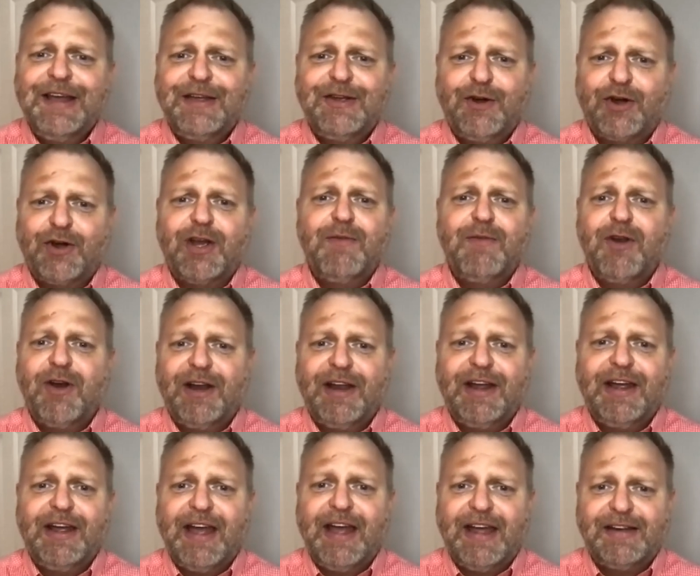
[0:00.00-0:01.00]
your
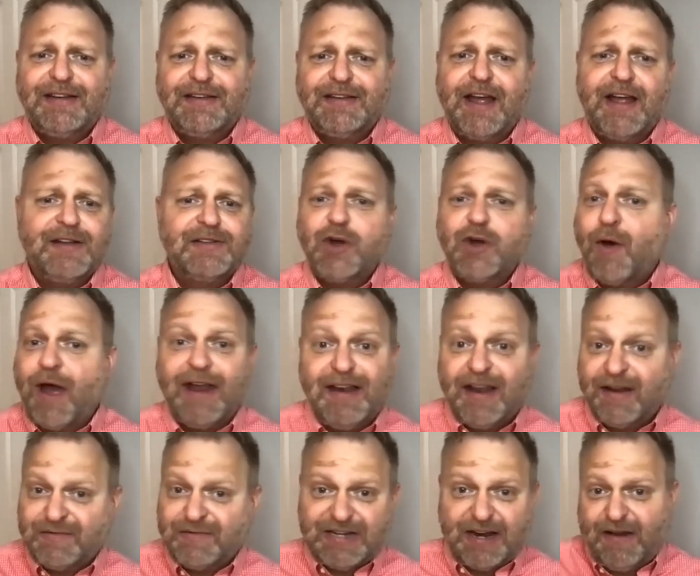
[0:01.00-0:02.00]
community and and so
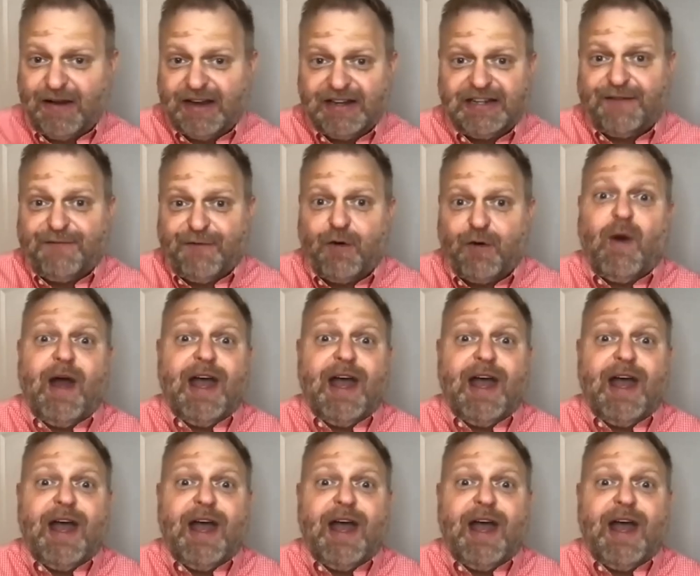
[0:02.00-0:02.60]
in in different